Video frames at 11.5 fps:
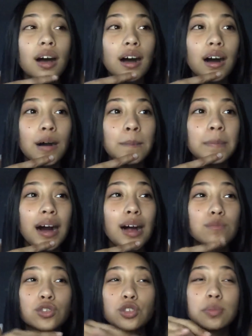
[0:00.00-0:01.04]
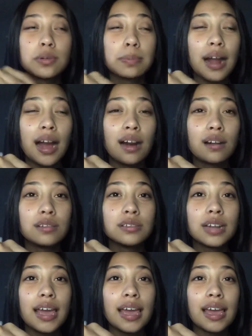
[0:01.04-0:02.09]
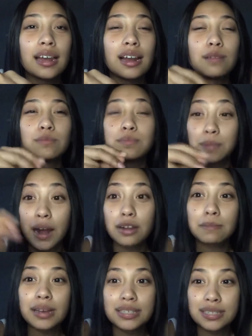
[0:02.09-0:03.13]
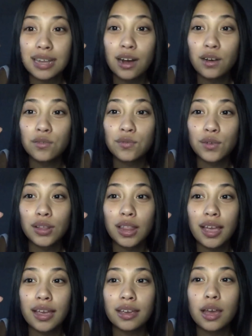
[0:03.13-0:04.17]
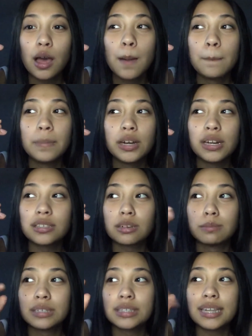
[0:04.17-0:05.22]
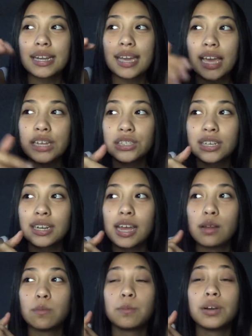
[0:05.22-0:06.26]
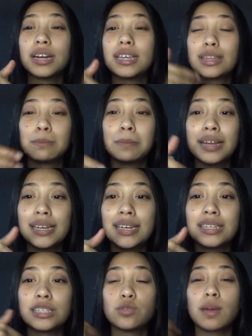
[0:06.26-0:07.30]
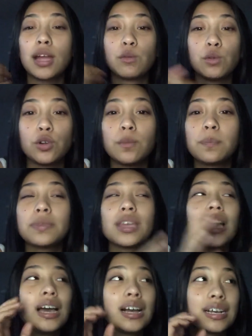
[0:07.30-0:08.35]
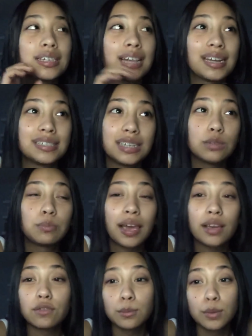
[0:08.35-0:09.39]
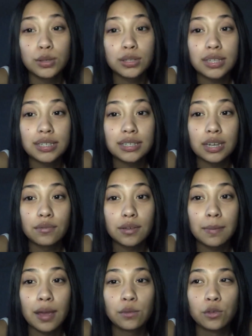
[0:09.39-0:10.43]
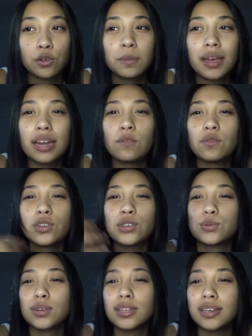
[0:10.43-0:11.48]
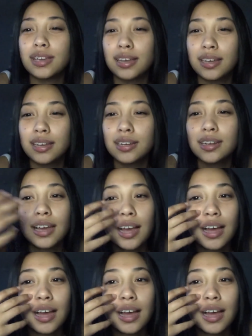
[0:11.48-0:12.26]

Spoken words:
But I'm super proud and I'm proud of myself for like putting so much dedication and putting the money into my room, because I did pay for most of the stuff in my room and it feels really good.